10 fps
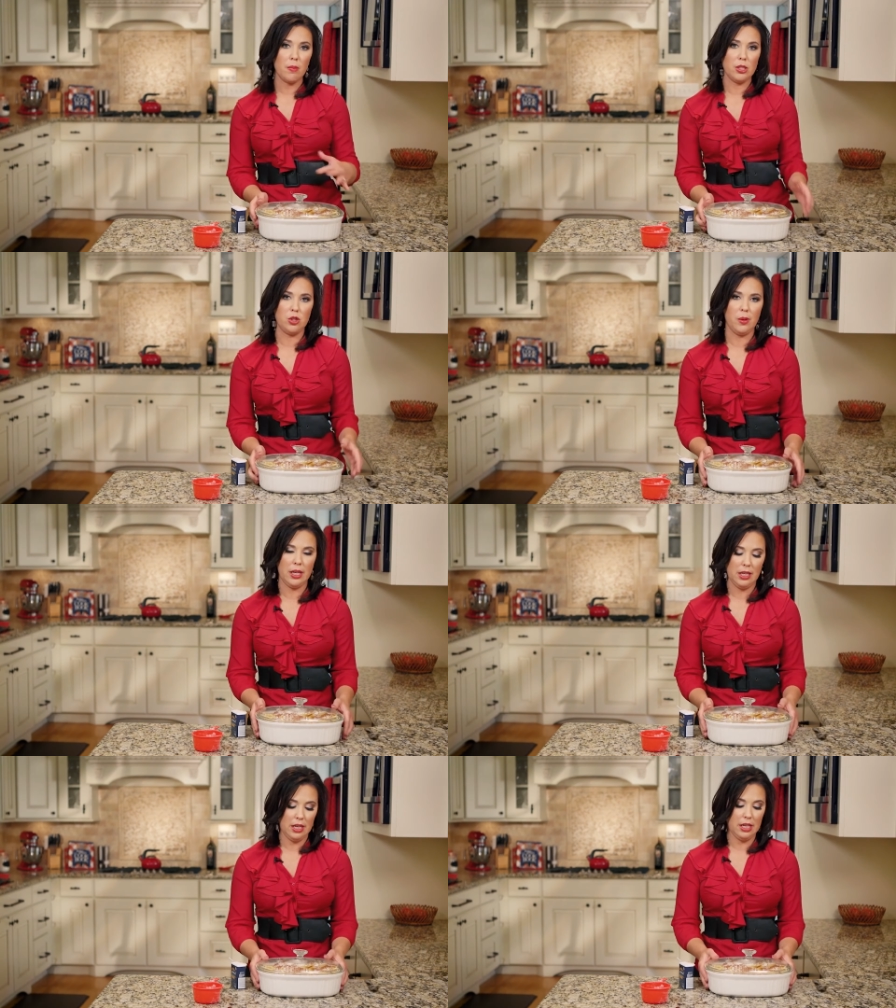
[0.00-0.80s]

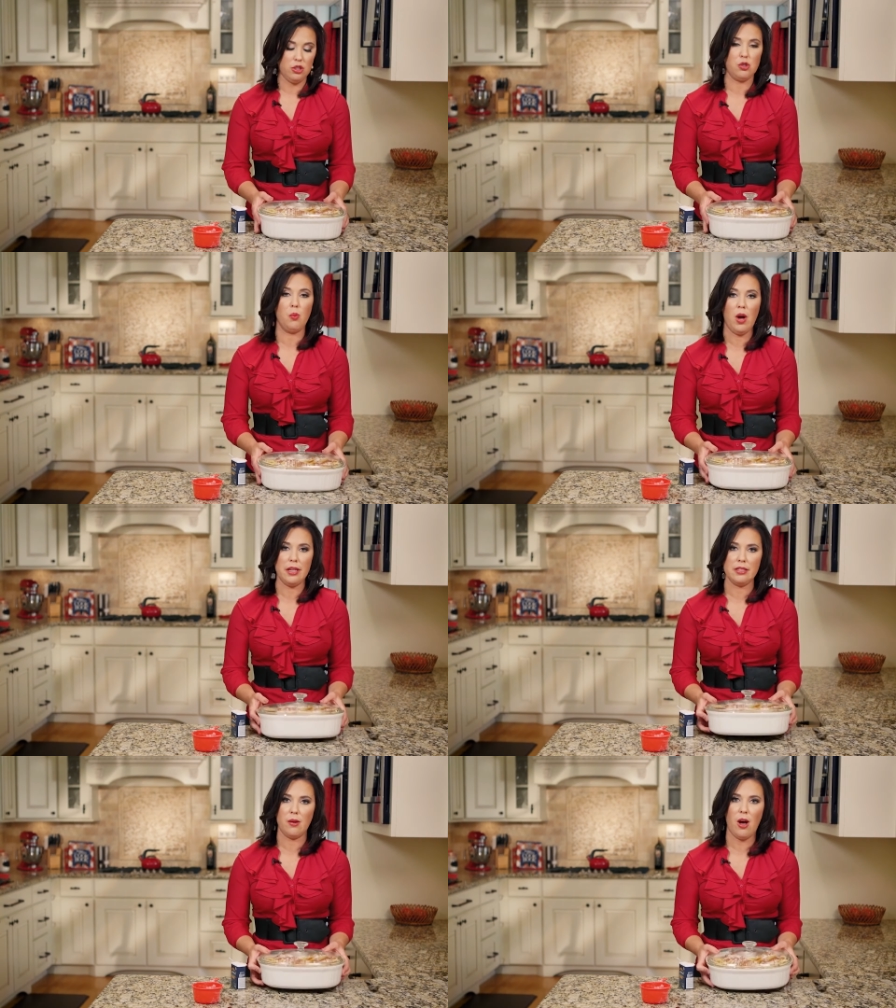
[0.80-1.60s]
between each
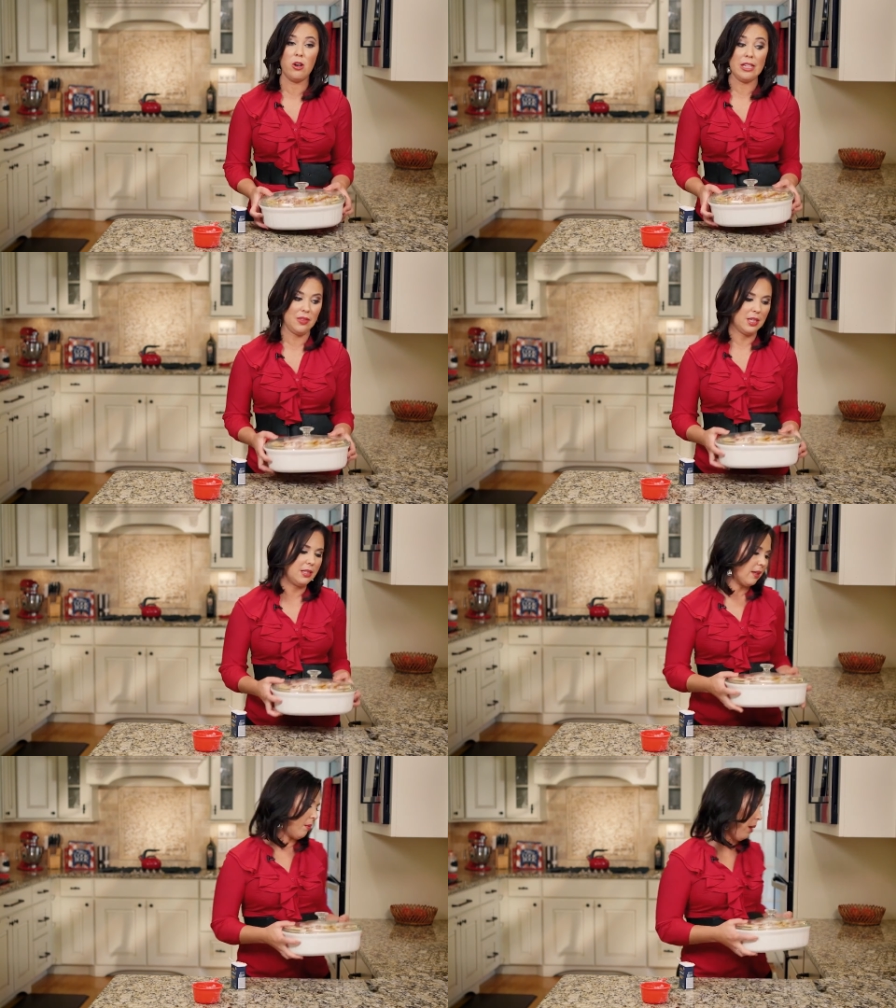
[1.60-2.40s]
one. So I'll get these in the